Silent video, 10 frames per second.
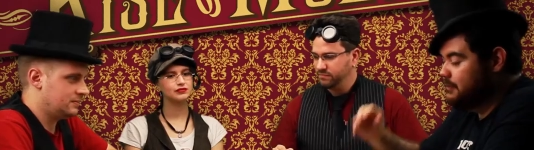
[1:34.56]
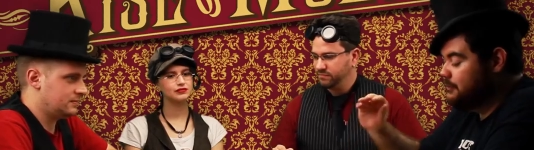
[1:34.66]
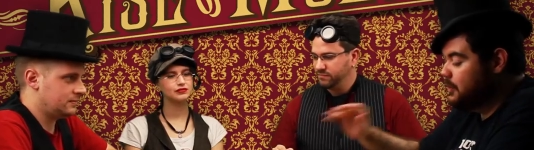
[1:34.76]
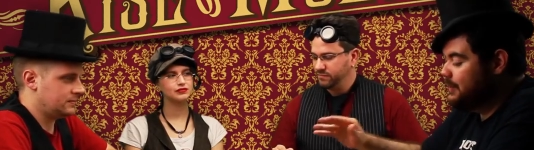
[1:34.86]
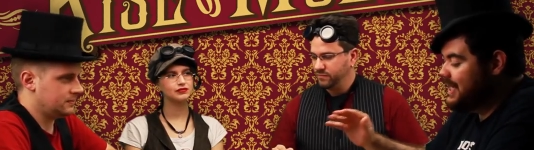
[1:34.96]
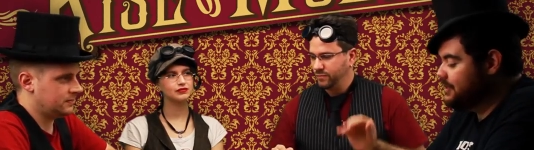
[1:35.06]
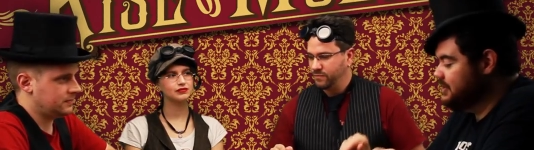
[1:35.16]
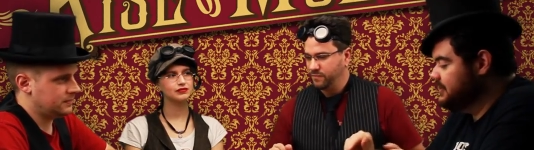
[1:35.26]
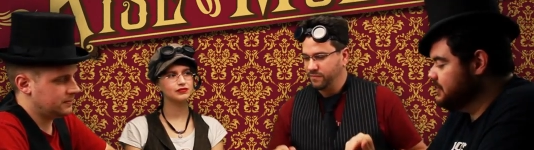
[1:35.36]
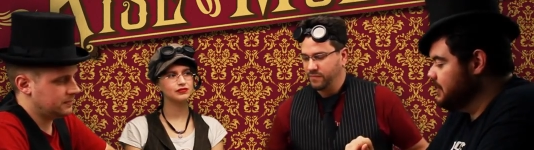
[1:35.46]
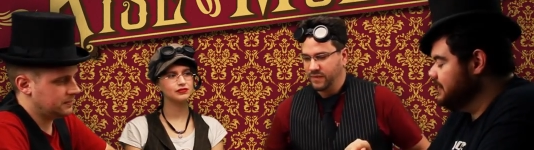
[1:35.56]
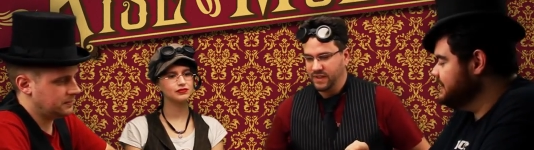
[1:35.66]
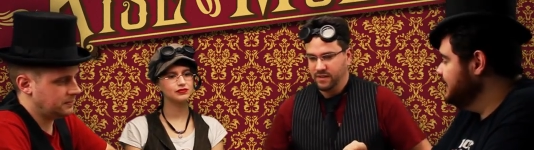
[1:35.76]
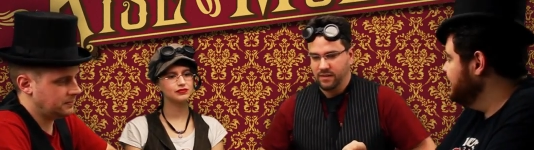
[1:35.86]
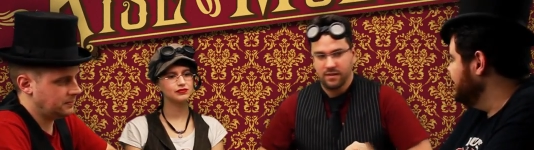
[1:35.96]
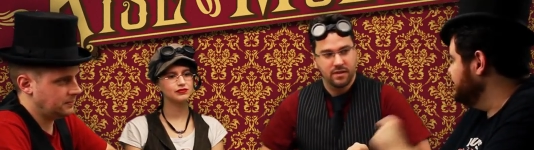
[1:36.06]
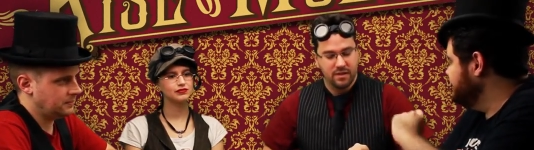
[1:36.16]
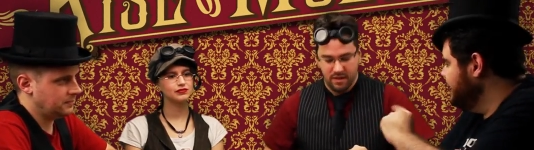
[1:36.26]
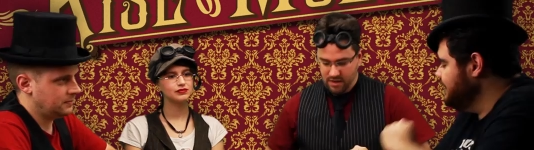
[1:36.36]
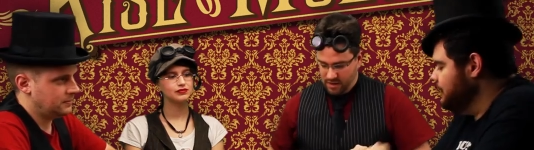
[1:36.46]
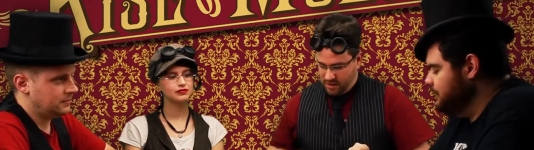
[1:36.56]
Speaker 1: before we actually start, Tiago,